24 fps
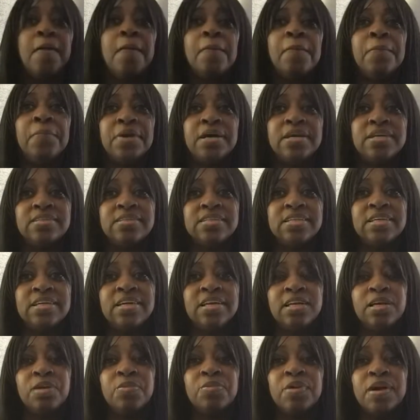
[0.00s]
But
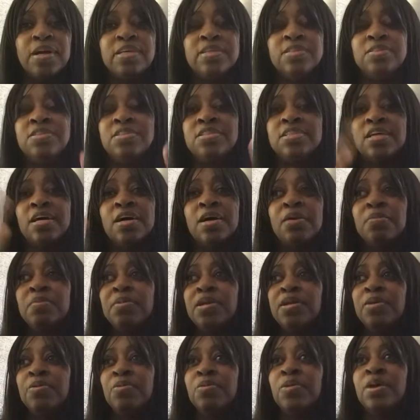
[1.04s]
anyway, tell
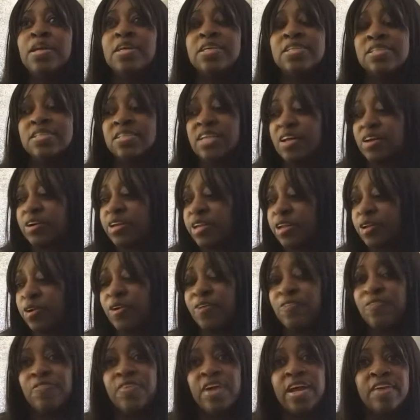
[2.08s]
me, what is like
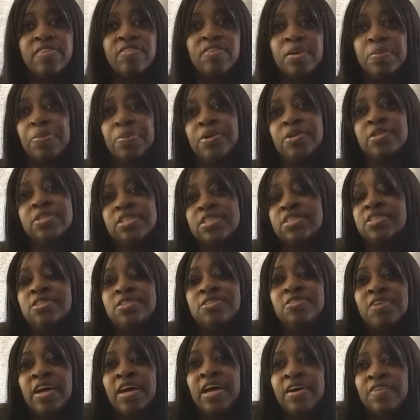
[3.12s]
your favorite purchase
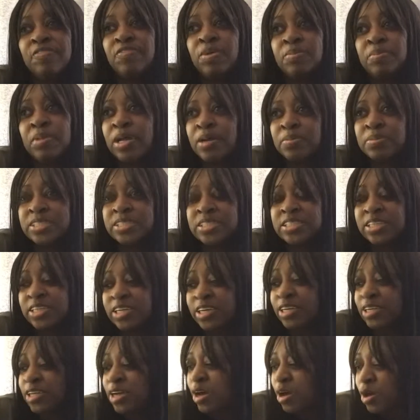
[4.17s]
you had from
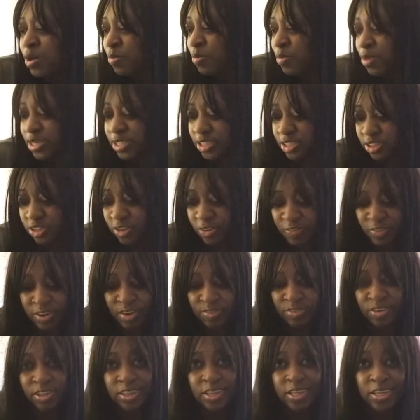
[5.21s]
Amazon? What is your
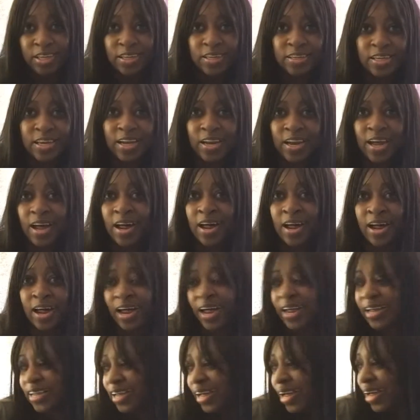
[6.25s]
favorite thing that
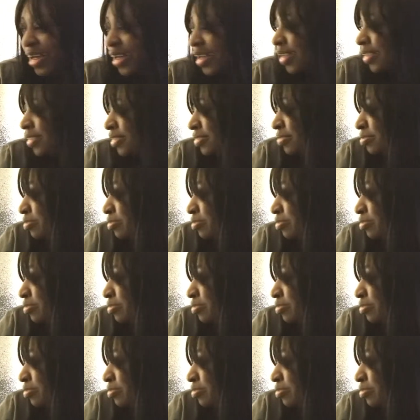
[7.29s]
I got?